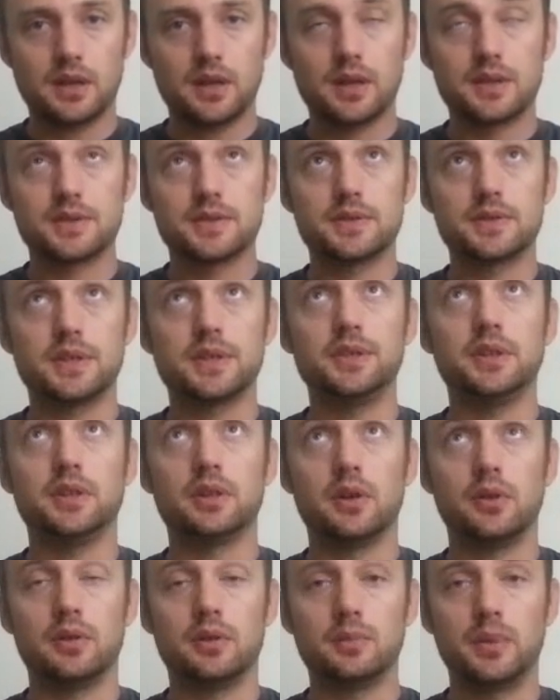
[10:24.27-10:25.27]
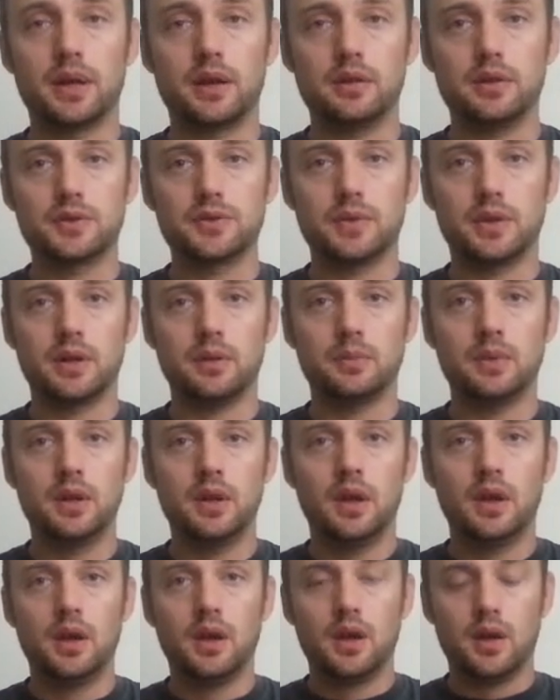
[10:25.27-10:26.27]
It's 1600 megahertz RAM,
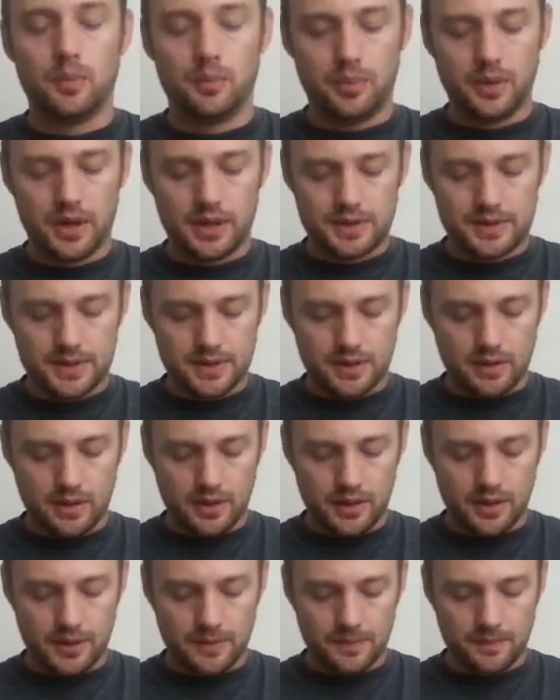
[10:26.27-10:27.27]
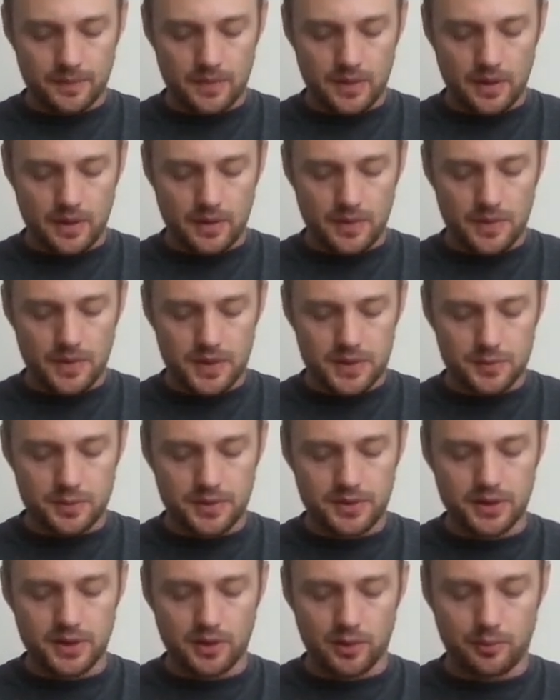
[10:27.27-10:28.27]
but this
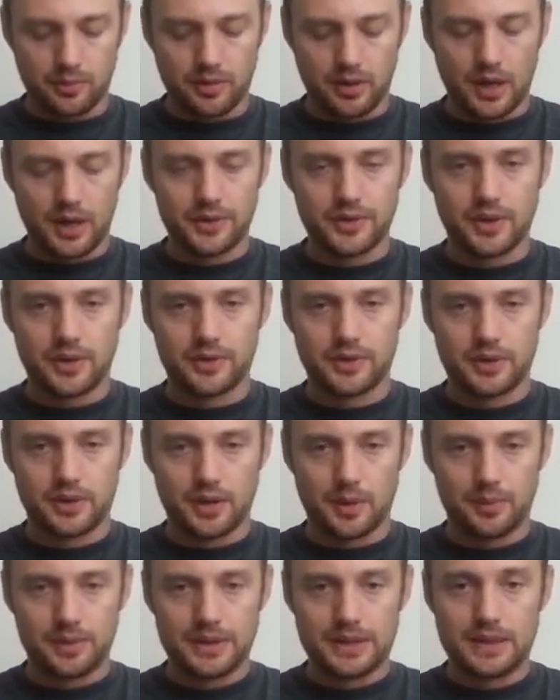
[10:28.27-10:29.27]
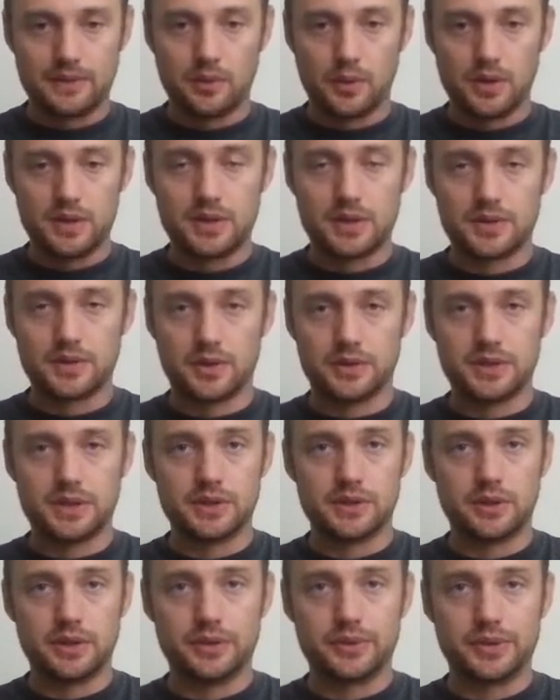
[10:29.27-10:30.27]
particular processor, I believe, only does
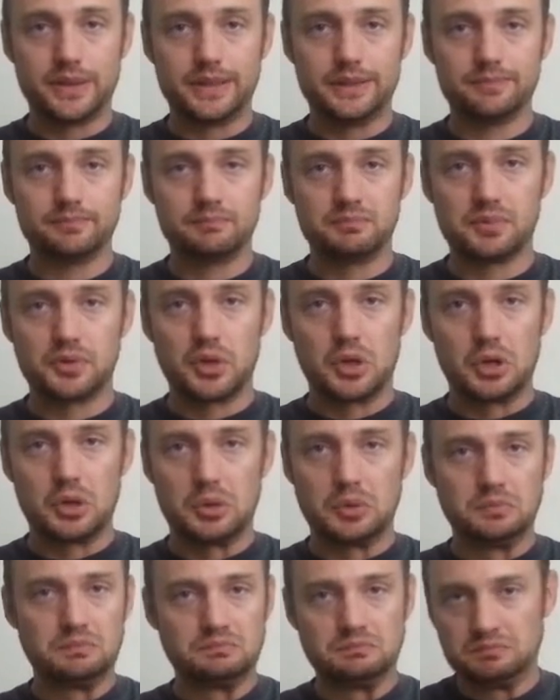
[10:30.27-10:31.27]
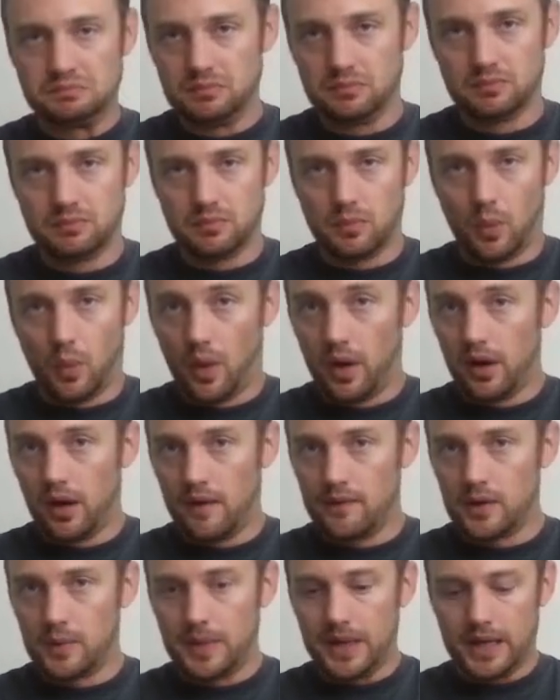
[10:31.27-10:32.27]
1333. So
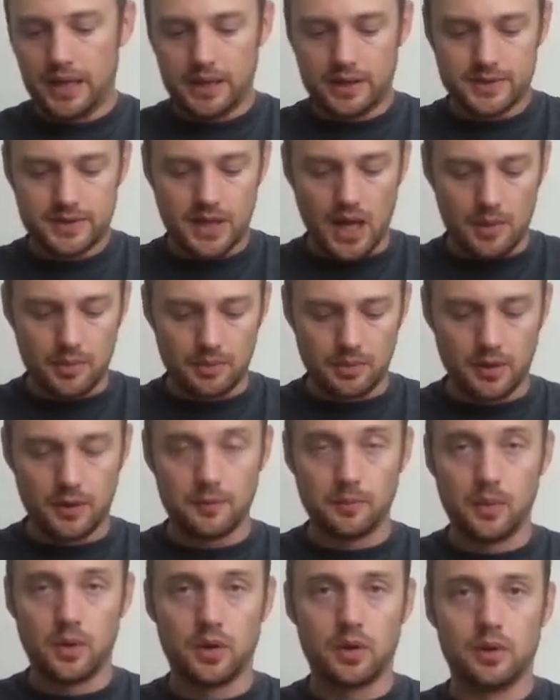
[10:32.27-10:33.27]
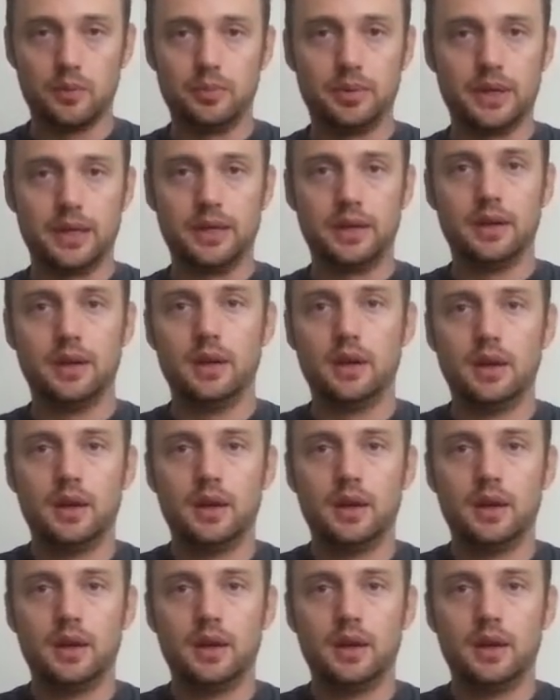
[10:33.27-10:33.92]
whatever, man. It's capable of more, but